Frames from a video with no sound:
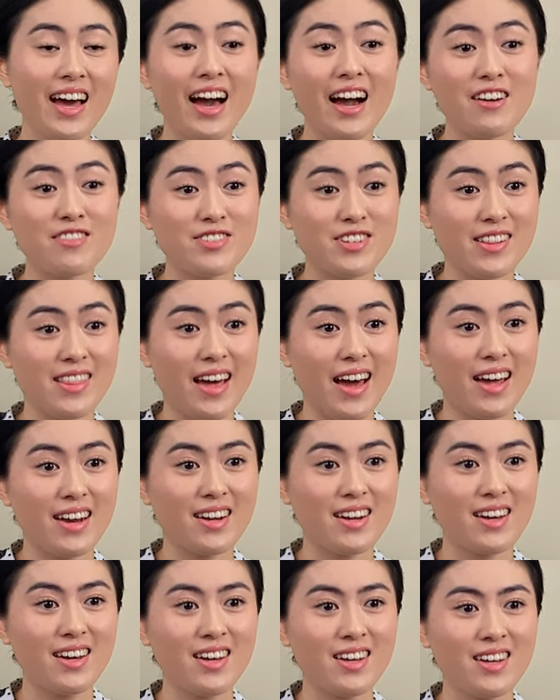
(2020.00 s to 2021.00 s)
After that,
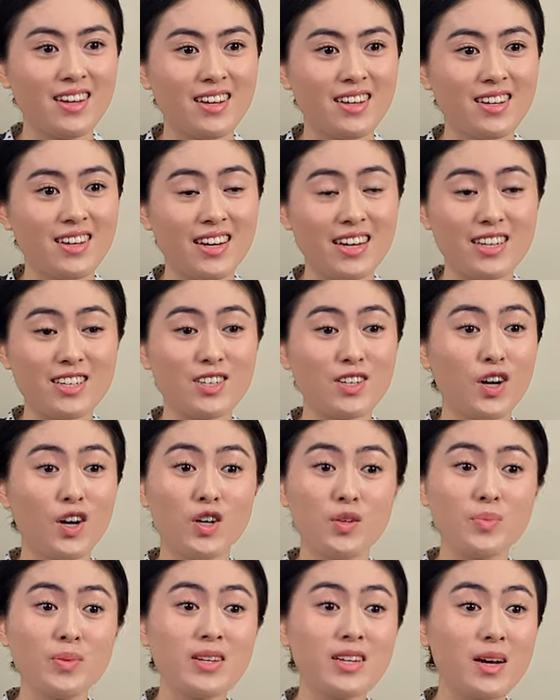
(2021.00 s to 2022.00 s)
I
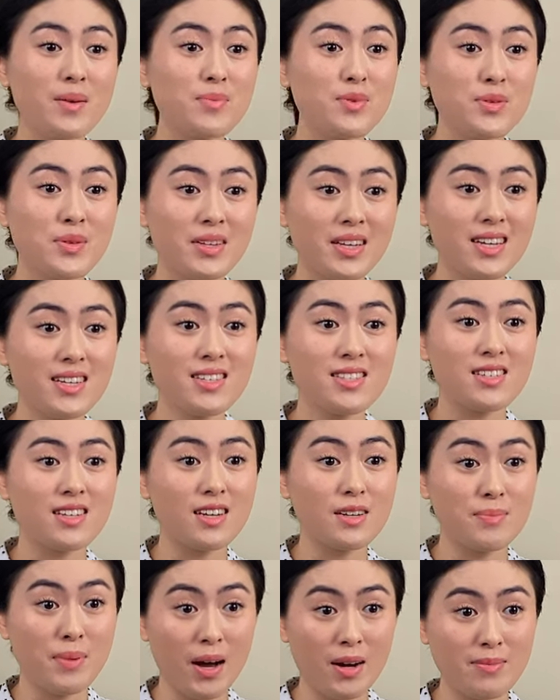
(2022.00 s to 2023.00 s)
opened up to
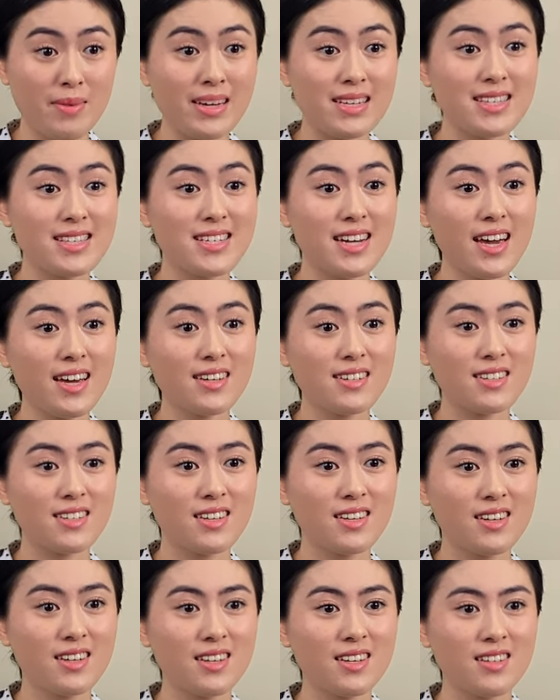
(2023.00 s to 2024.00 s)
Alicia about my state.
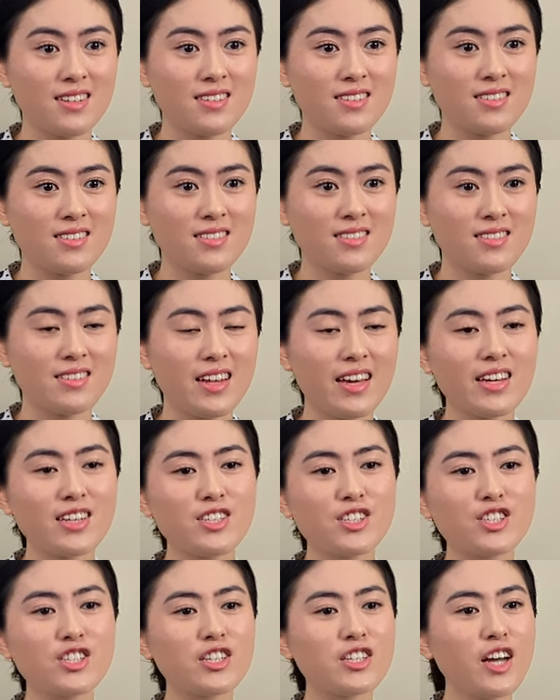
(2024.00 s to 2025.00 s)

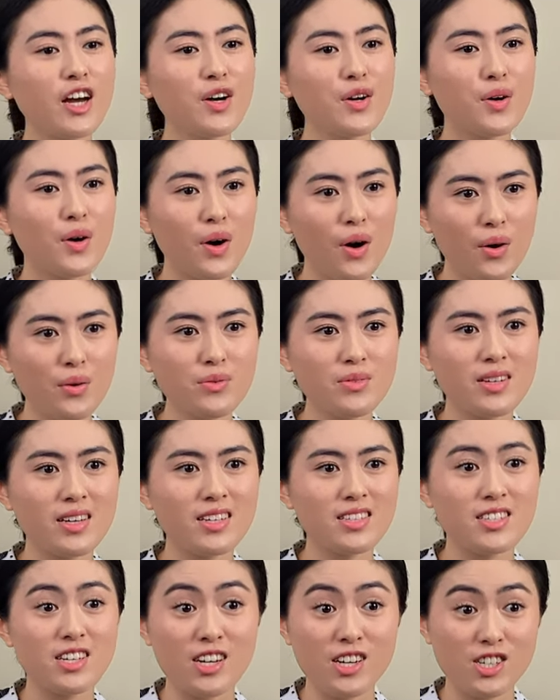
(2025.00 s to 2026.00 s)
And she not
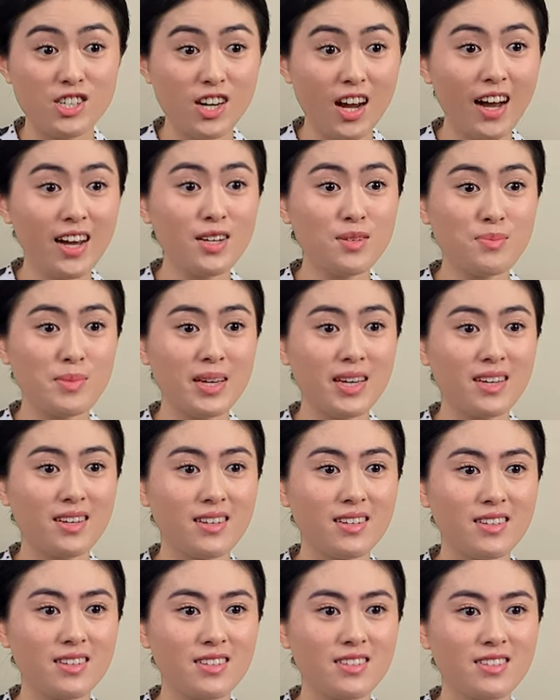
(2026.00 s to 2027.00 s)
only didn't chide me,
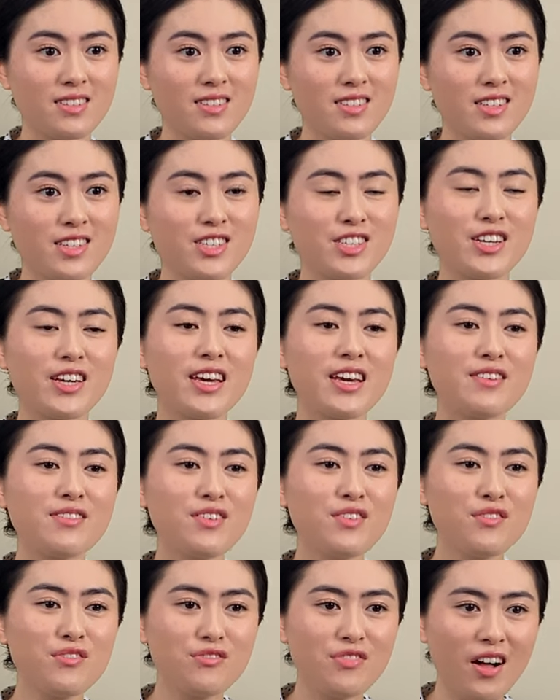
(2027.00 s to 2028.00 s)
she
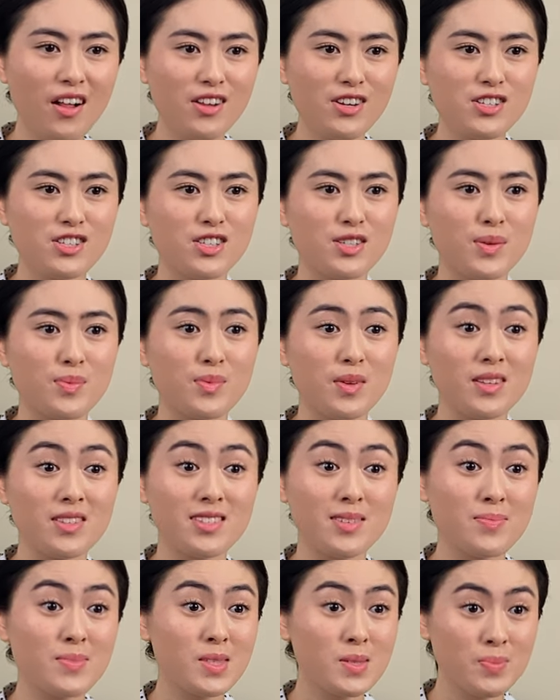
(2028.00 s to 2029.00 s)
even fellowshipped
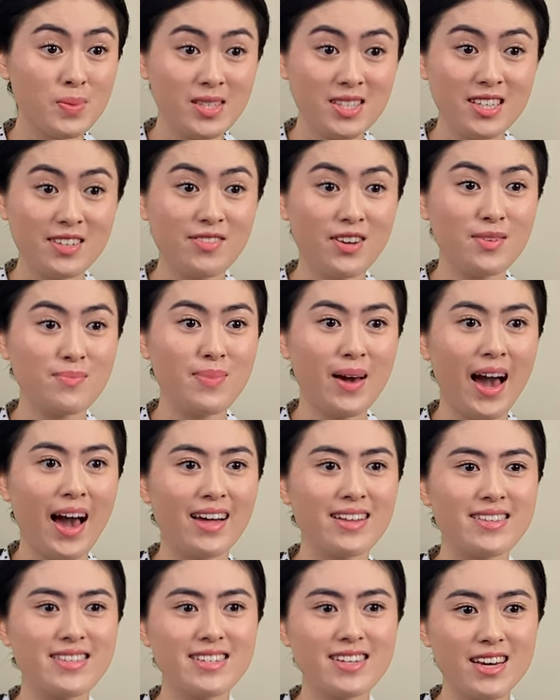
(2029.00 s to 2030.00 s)
on some specific
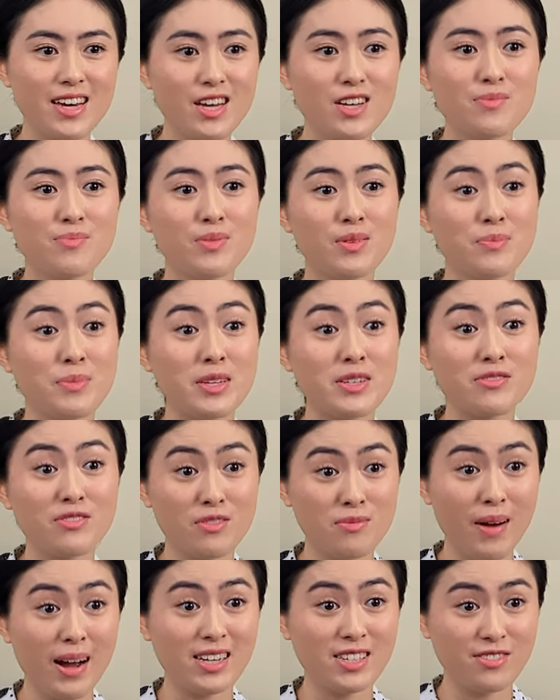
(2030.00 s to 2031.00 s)
paths to implement
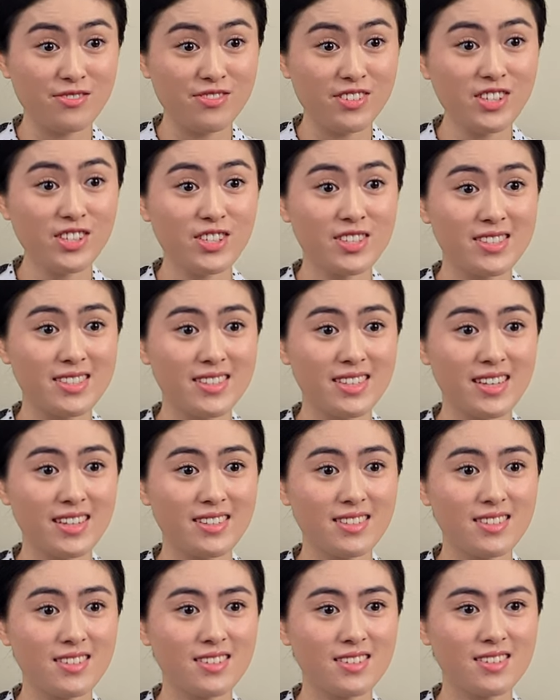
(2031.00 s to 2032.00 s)
for my
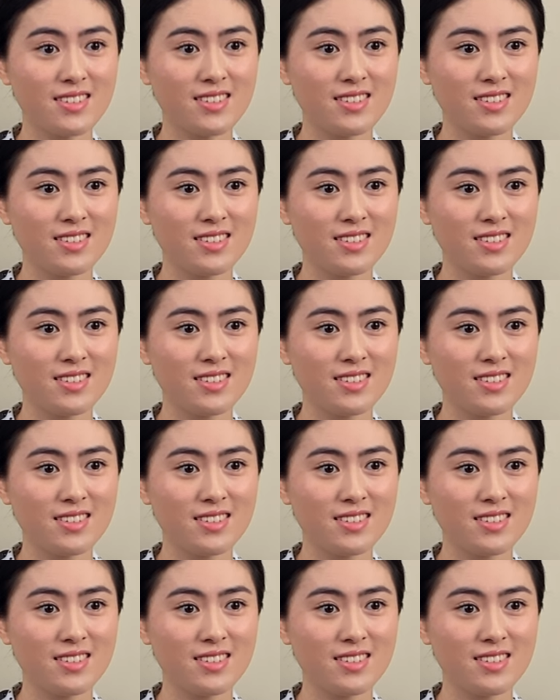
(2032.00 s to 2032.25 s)
deficiencies.